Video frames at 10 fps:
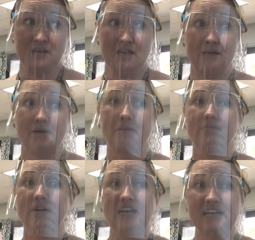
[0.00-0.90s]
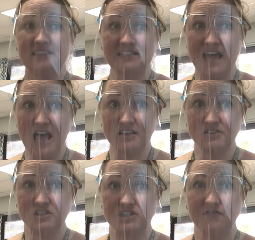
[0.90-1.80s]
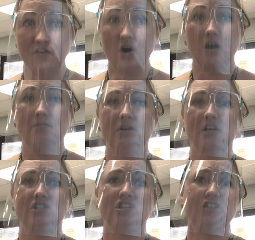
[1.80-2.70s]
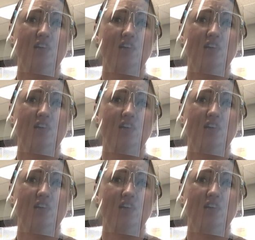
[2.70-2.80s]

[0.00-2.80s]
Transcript: me about bringing snacks on the safari because she